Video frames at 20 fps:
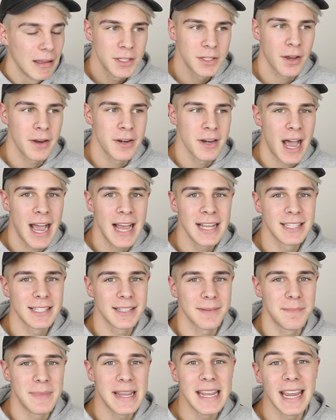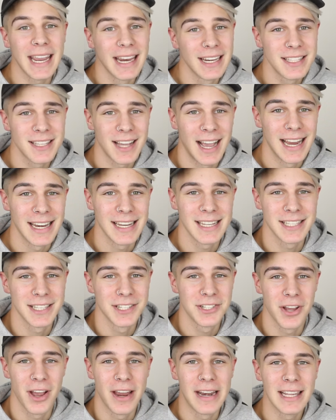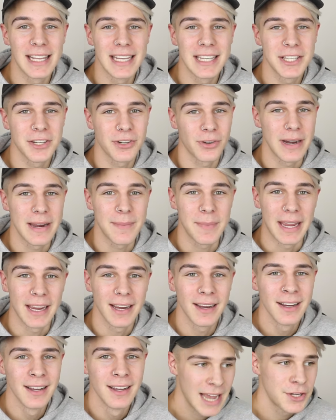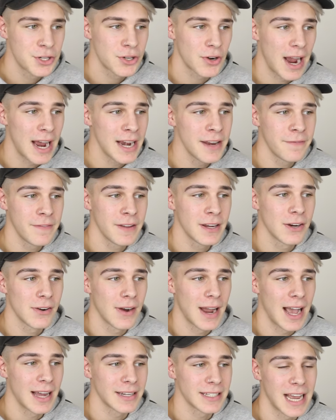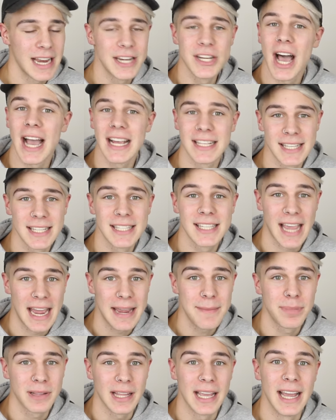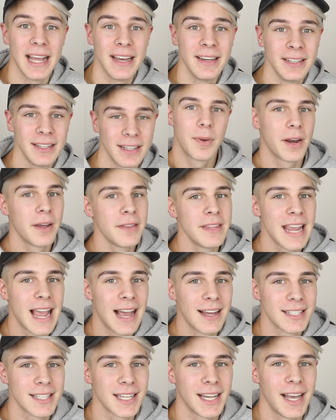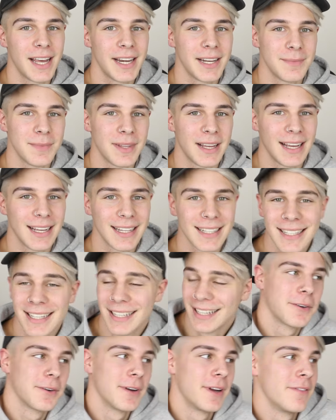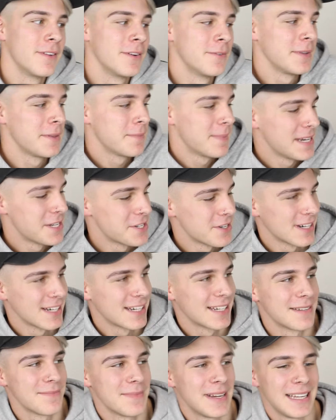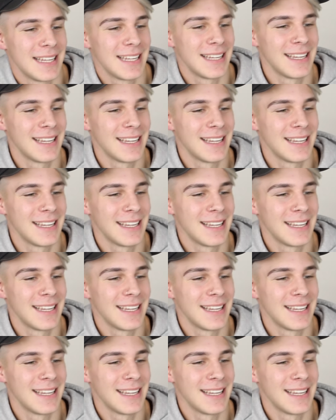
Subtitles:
So nice me inside is internally screaming and trying to figure out a nice escape plan. But on the outside, I'm like, grooving with my drink in my